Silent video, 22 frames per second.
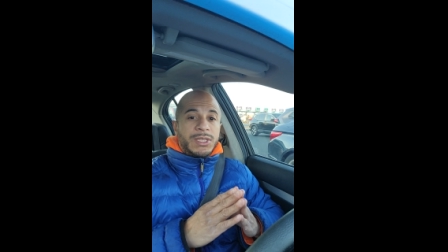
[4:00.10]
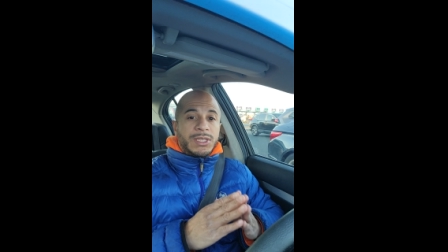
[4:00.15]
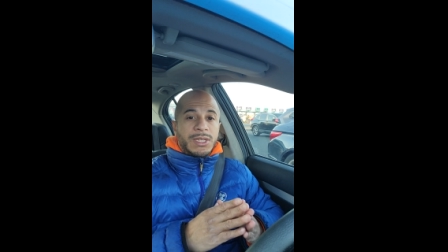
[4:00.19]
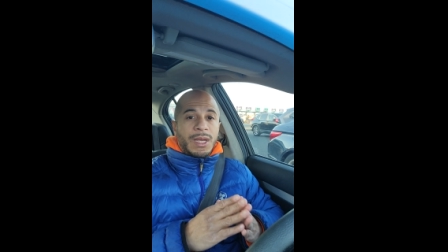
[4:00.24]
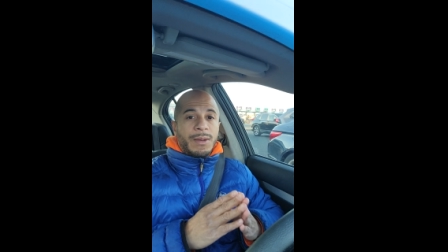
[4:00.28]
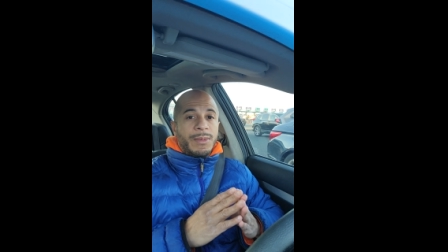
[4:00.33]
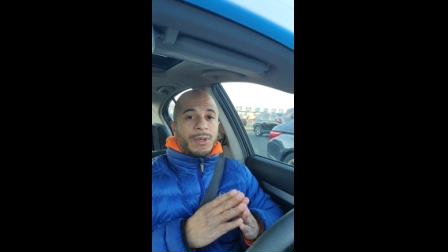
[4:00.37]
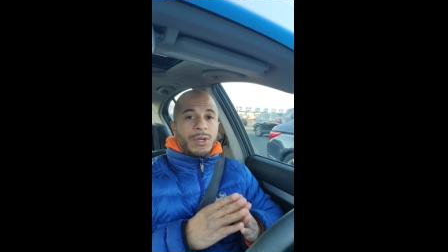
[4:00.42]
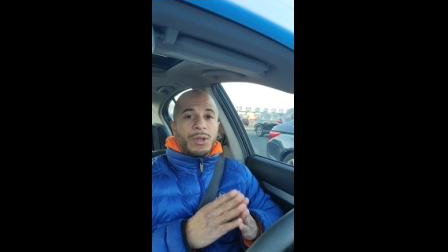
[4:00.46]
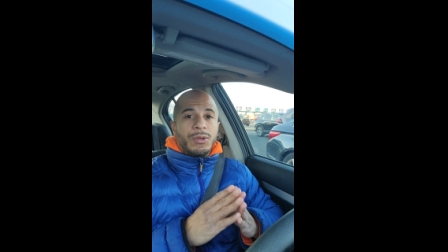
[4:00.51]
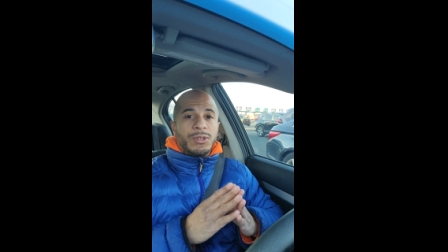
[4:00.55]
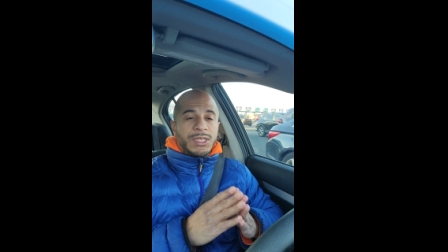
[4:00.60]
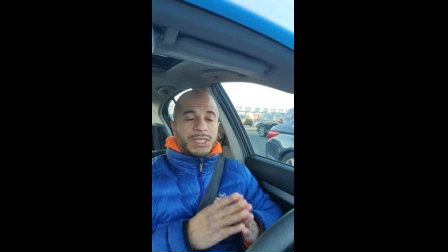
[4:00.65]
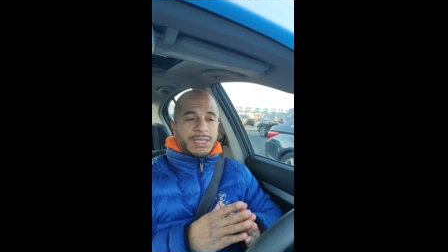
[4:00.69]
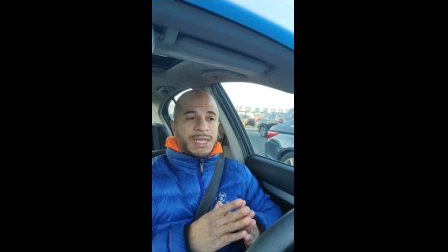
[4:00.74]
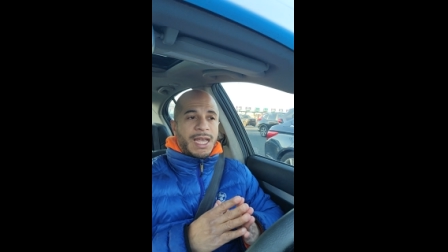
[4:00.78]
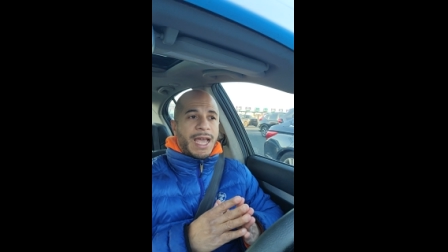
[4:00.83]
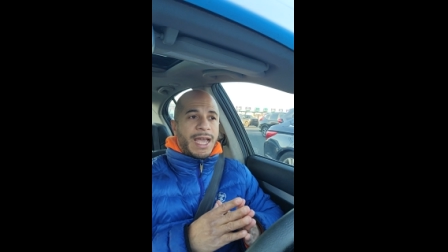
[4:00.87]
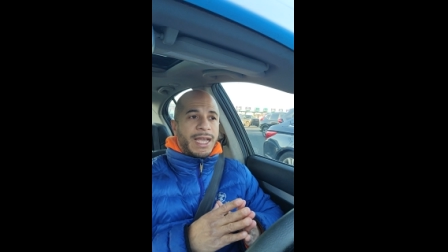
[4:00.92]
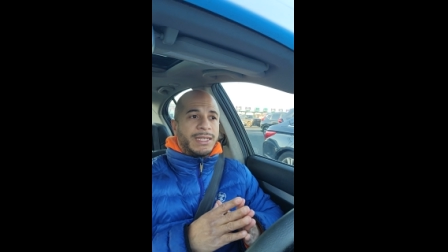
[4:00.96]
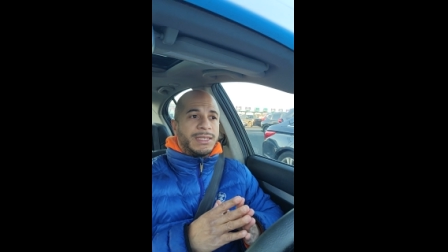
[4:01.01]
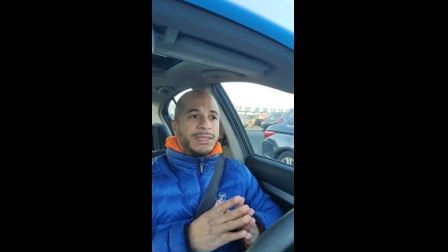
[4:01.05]
some of those
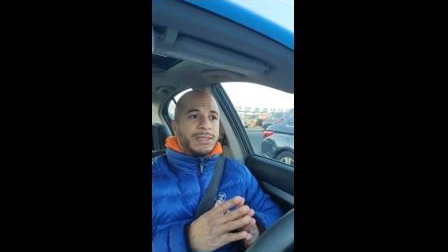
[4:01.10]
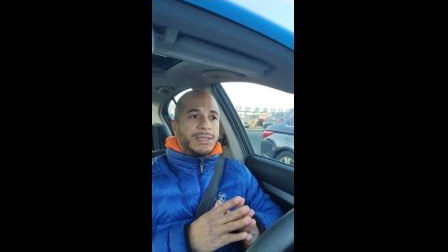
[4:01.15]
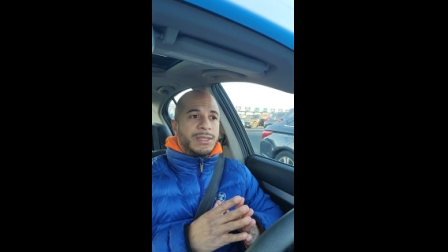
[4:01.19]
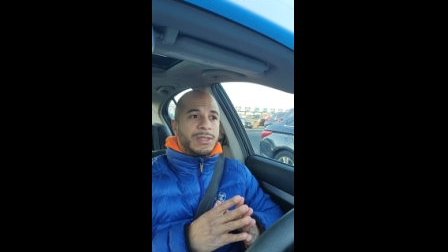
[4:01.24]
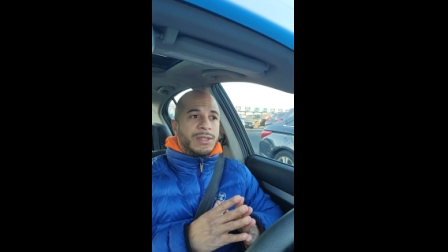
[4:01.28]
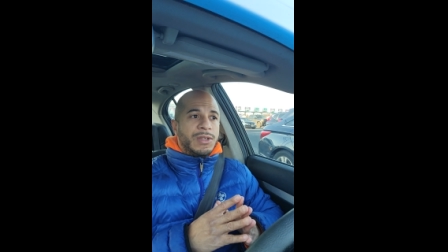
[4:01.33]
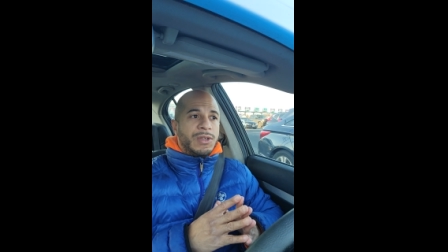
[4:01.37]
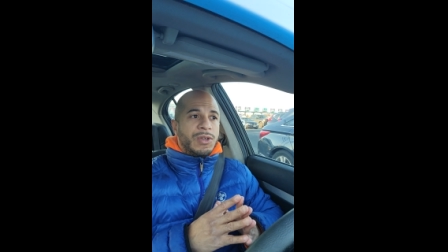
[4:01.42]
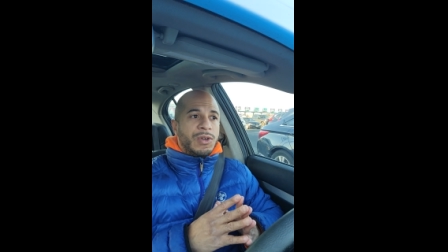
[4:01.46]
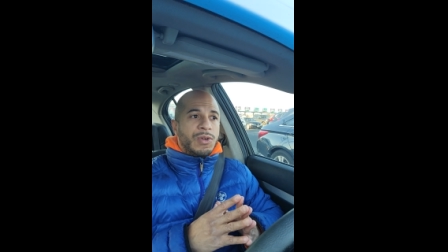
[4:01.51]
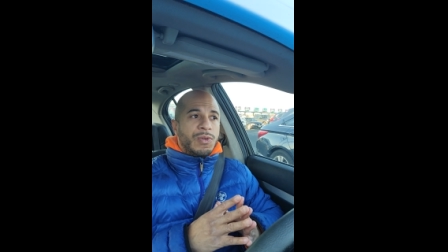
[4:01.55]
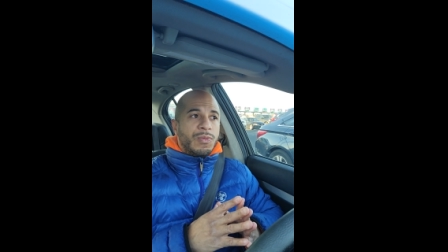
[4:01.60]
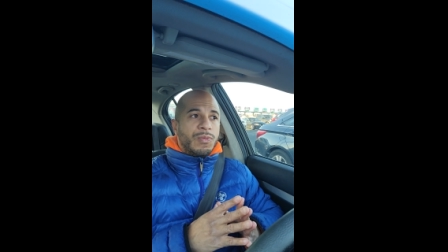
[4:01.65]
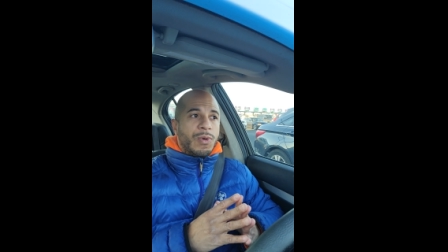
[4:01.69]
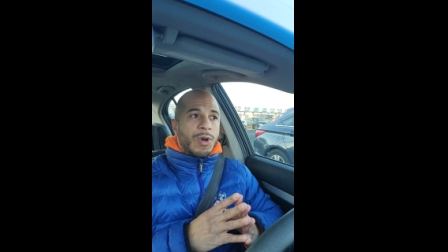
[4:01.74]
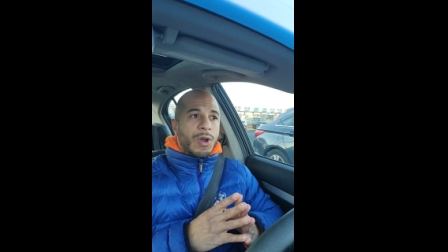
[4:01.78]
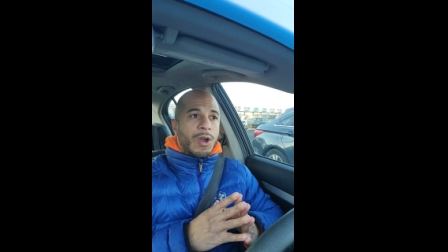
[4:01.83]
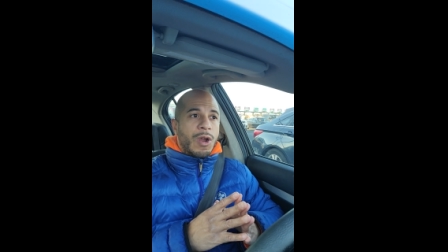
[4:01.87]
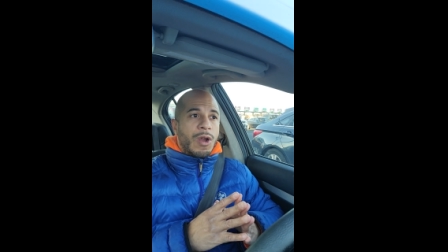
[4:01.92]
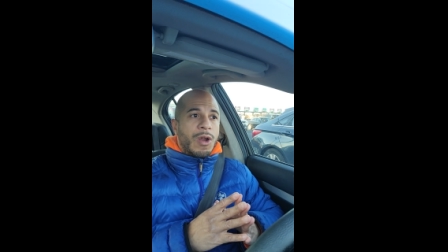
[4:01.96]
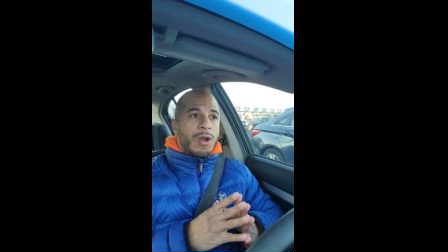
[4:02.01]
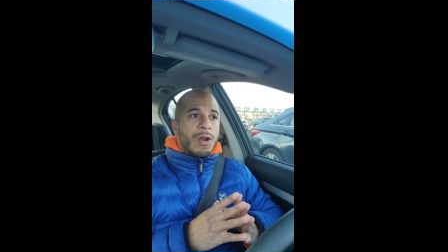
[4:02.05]
sacks
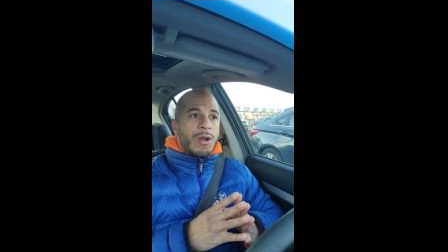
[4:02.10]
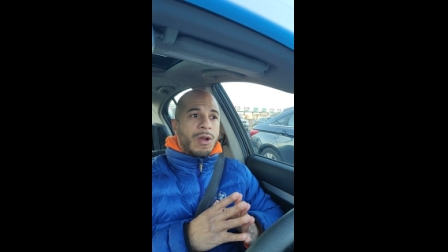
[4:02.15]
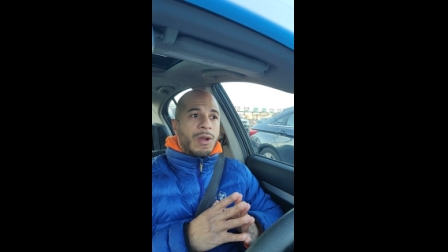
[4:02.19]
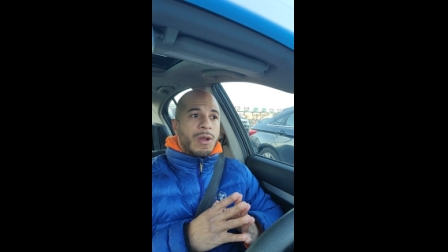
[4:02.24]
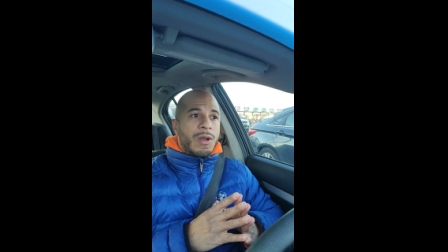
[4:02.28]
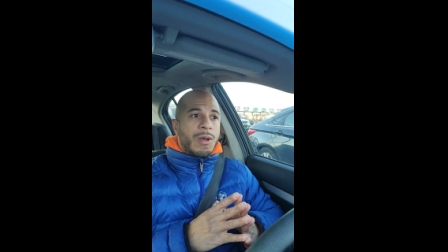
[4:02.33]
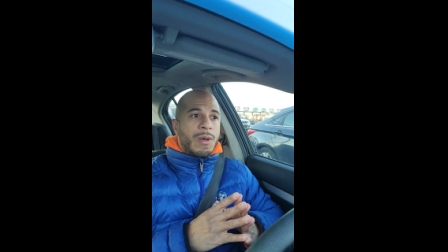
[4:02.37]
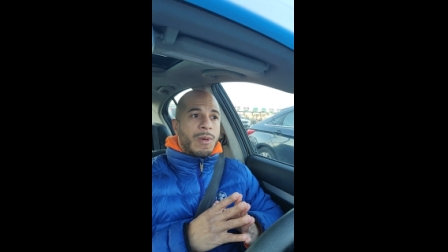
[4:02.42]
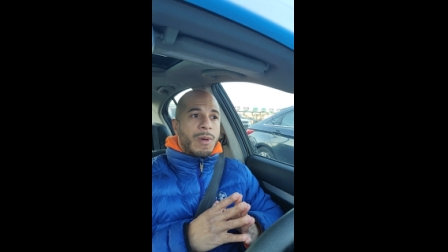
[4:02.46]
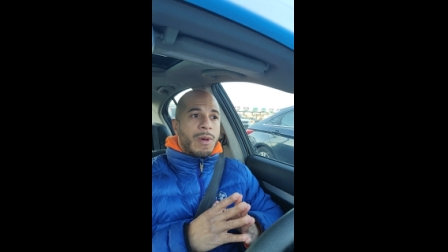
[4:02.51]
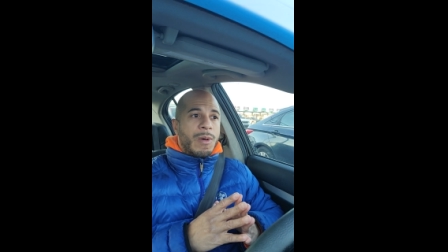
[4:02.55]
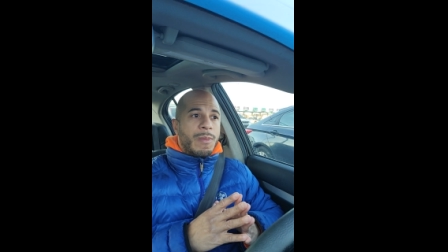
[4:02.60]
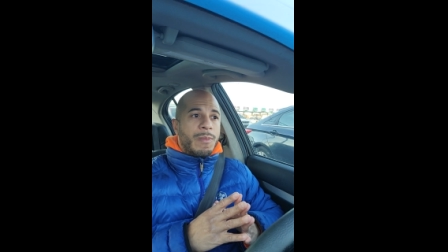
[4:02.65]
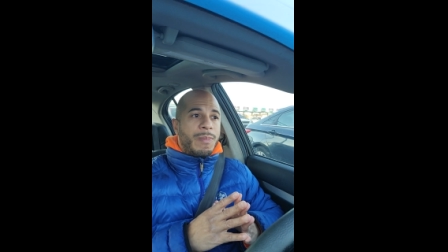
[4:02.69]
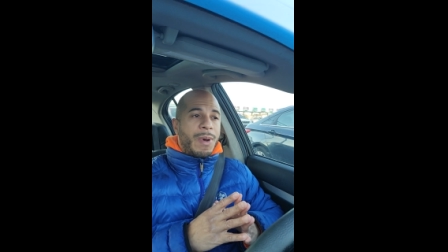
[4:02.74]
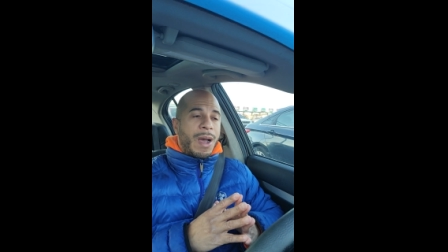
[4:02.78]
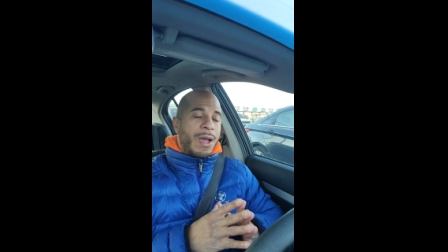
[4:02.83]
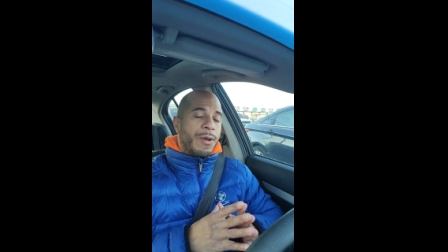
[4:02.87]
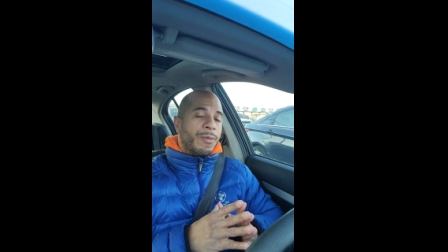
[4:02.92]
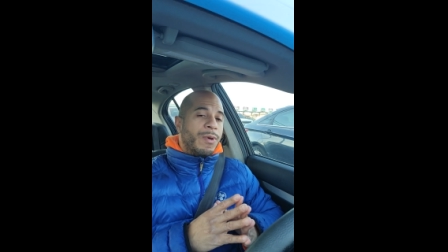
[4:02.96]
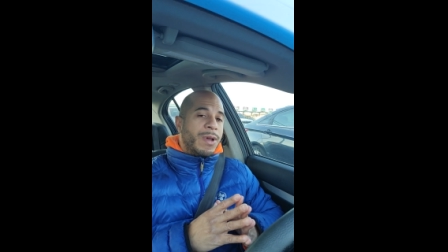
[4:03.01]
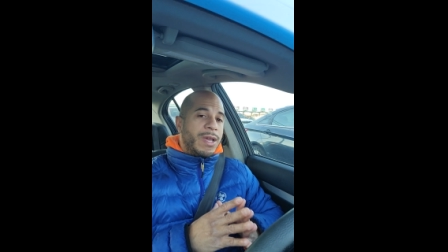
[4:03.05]
were
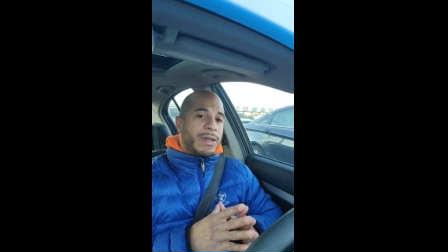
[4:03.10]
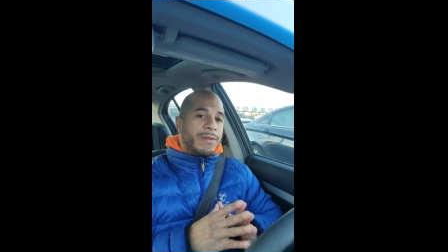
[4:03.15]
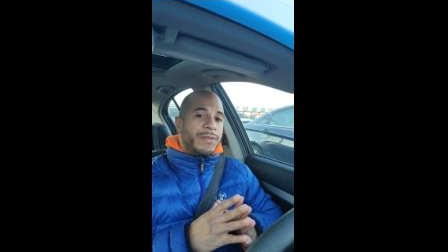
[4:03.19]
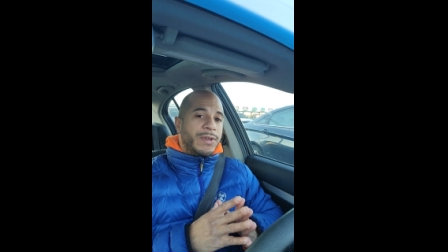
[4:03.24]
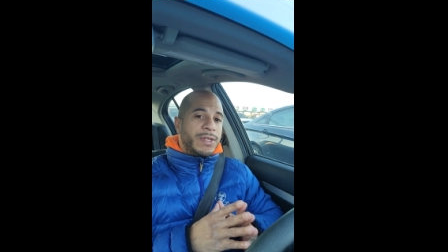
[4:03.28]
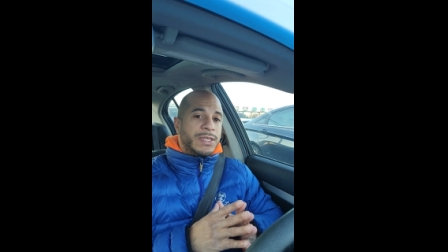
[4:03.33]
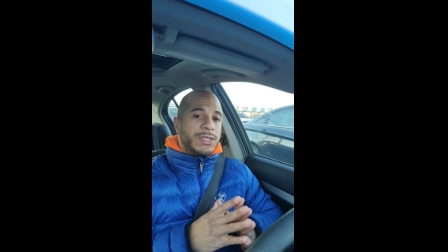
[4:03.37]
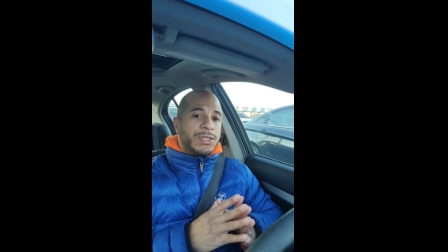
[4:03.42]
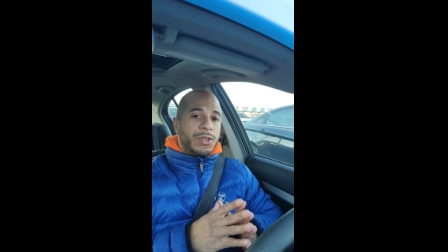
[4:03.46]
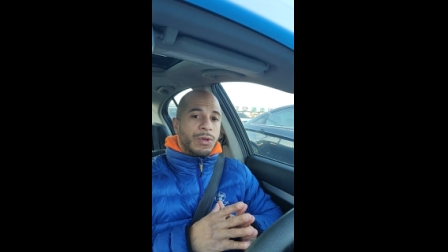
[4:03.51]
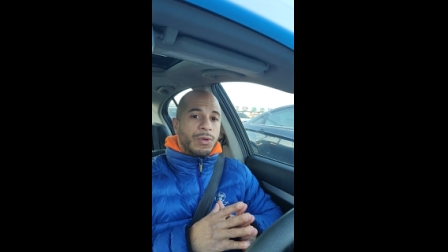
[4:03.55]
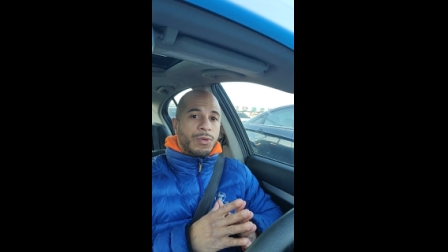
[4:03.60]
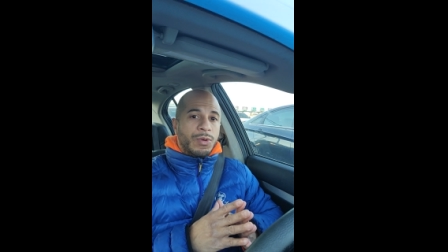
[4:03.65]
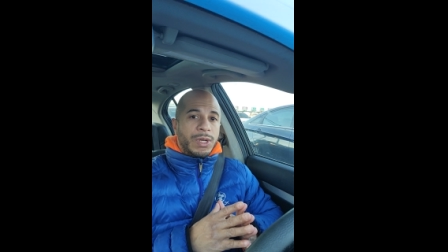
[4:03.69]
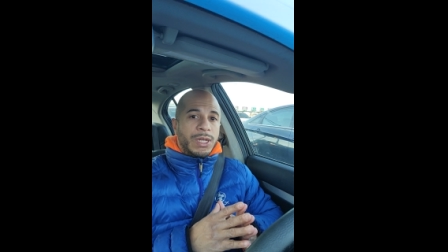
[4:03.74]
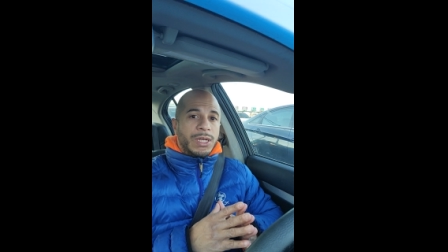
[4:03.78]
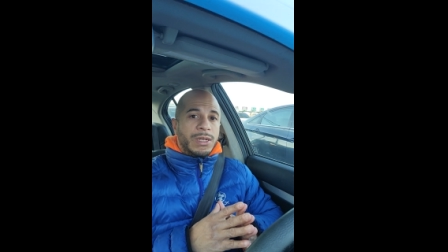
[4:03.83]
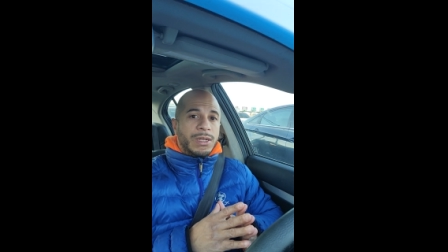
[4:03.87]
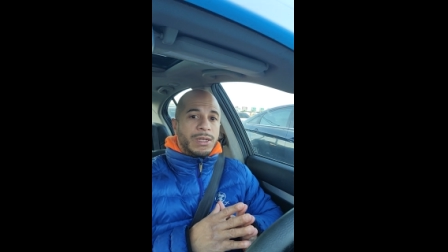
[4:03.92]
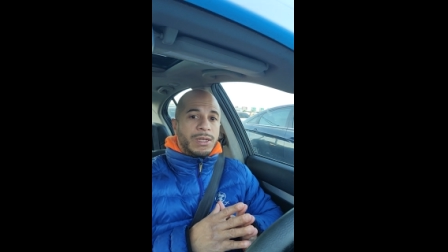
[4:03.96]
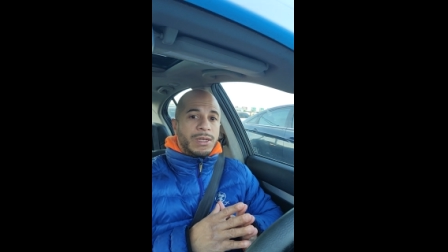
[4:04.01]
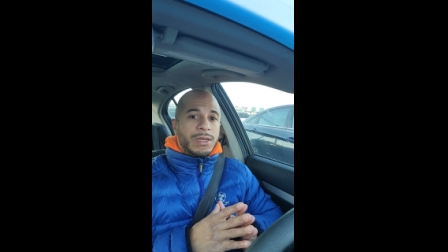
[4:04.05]
by way of his doing,